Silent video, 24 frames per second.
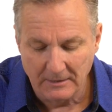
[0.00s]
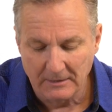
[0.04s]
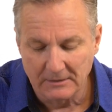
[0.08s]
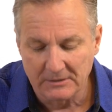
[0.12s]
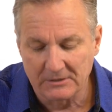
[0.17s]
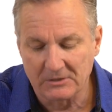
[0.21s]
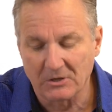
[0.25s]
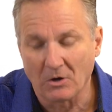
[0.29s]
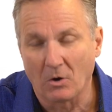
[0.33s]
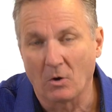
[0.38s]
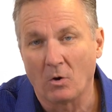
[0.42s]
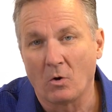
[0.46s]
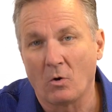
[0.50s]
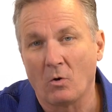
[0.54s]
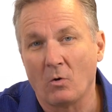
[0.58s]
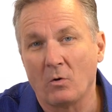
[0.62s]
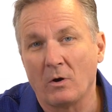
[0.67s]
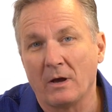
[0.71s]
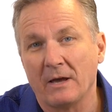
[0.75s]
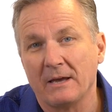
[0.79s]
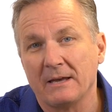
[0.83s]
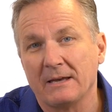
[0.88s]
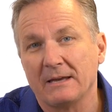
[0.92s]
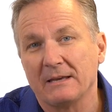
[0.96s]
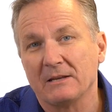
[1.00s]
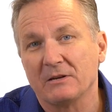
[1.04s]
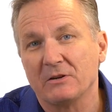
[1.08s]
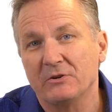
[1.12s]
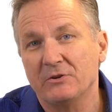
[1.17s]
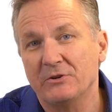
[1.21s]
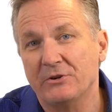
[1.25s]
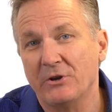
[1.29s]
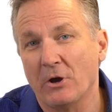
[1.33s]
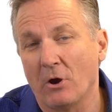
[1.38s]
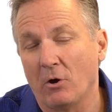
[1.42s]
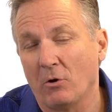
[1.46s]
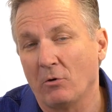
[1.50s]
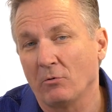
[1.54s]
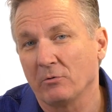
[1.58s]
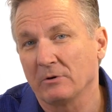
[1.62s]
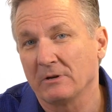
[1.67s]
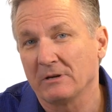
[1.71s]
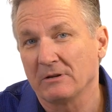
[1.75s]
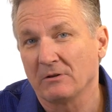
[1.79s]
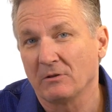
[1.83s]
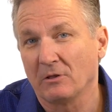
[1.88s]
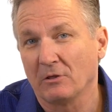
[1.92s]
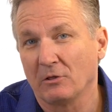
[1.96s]
So don't
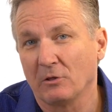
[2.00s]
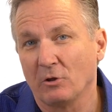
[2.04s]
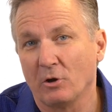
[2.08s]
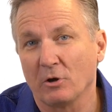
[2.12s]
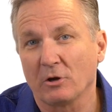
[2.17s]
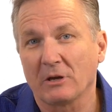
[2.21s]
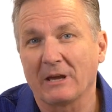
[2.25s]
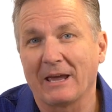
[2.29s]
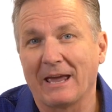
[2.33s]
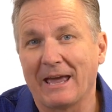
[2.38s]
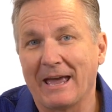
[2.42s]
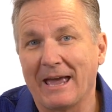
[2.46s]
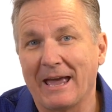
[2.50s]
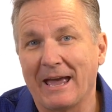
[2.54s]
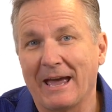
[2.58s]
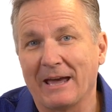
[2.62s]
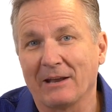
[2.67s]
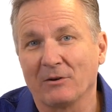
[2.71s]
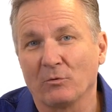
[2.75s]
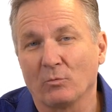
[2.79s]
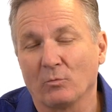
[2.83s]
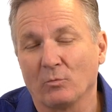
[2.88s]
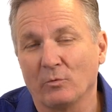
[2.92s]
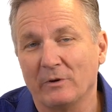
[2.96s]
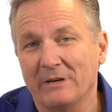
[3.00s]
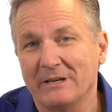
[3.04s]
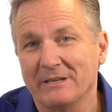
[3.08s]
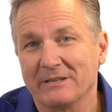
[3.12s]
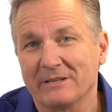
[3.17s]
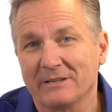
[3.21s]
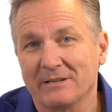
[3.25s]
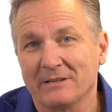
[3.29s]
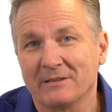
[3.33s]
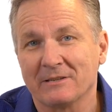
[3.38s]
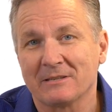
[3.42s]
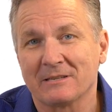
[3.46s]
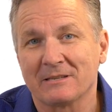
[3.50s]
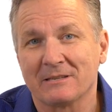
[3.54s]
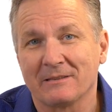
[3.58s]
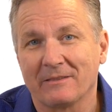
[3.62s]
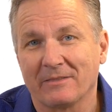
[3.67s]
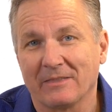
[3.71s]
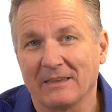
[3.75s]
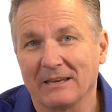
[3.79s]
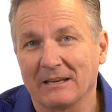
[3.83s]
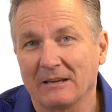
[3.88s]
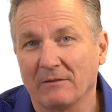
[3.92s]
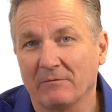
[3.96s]
look at reasons,
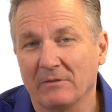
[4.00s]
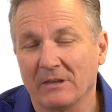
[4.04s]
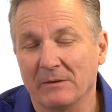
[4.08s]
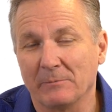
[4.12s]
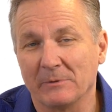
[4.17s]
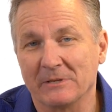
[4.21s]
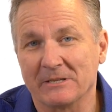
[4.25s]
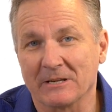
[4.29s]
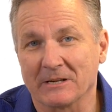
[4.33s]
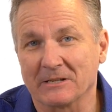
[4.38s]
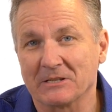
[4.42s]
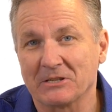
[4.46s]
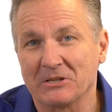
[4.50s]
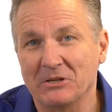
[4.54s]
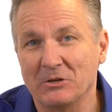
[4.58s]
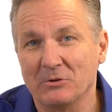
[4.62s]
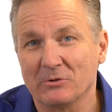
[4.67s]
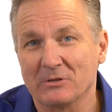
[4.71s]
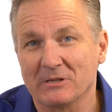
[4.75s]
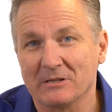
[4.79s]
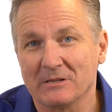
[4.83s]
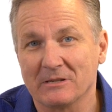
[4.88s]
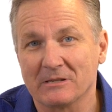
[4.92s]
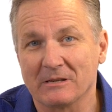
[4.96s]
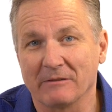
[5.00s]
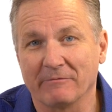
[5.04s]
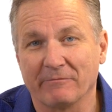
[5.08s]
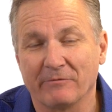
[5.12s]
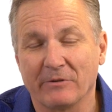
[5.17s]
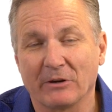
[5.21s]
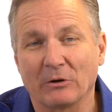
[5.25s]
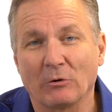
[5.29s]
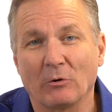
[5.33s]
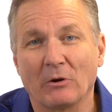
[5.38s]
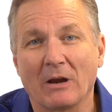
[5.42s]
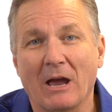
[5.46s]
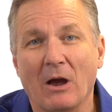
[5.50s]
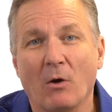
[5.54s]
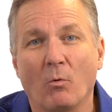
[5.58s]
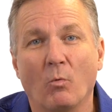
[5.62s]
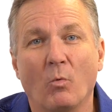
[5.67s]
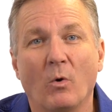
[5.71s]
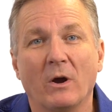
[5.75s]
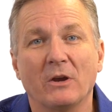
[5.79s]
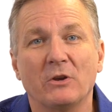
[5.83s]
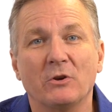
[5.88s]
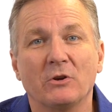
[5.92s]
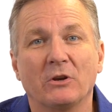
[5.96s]
think of them as excuses, and figuring out
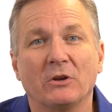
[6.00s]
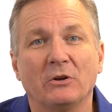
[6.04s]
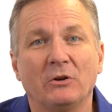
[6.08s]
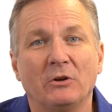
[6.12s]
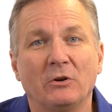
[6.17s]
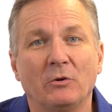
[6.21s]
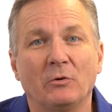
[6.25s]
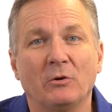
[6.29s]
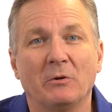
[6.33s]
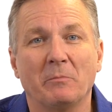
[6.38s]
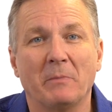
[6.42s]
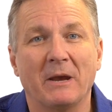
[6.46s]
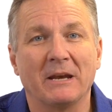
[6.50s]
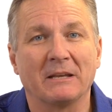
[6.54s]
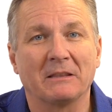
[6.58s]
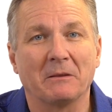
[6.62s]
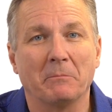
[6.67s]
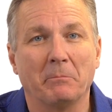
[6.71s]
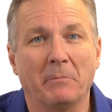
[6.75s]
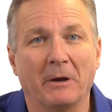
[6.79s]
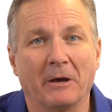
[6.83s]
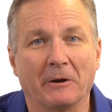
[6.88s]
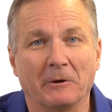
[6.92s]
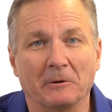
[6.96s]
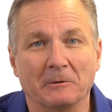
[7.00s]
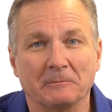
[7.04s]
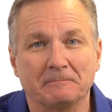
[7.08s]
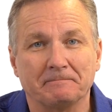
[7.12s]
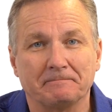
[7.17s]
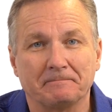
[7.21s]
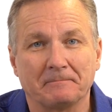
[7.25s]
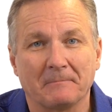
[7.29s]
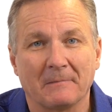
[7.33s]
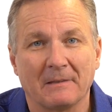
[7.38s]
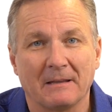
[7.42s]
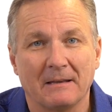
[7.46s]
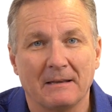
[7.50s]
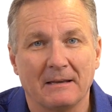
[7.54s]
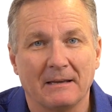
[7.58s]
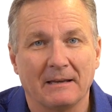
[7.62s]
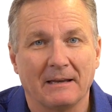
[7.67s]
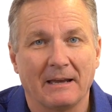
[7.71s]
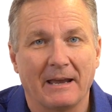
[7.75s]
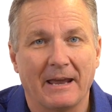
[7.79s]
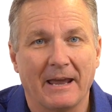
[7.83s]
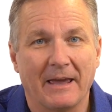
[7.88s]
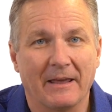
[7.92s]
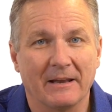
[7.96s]
what you can do to make them better.
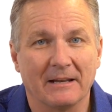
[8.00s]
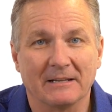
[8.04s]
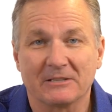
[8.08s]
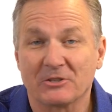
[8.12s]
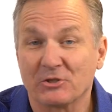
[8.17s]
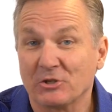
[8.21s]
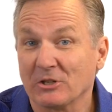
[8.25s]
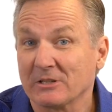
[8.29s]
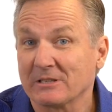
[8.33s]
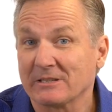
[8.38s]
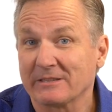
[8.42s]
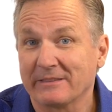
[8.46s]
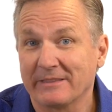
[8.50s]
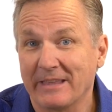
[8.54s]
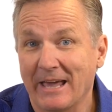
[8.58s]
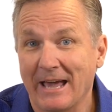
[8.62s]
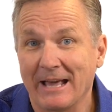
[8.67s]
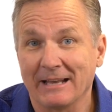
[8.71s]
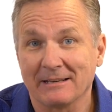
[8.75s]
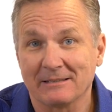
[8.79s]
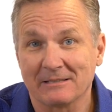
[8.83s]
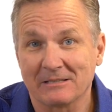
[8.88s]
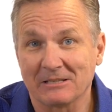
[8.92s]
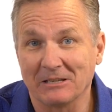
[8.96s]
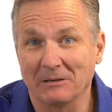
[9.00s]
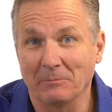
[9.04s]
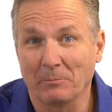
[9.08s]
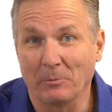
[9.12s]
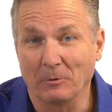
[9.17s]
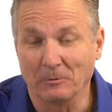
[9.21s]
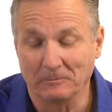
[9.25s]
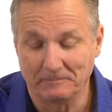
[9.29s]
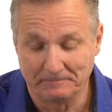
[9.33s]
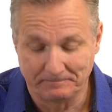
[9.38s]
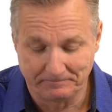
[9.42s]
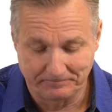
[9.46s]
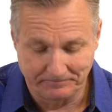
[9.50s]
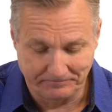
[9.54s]
And it's just that simple.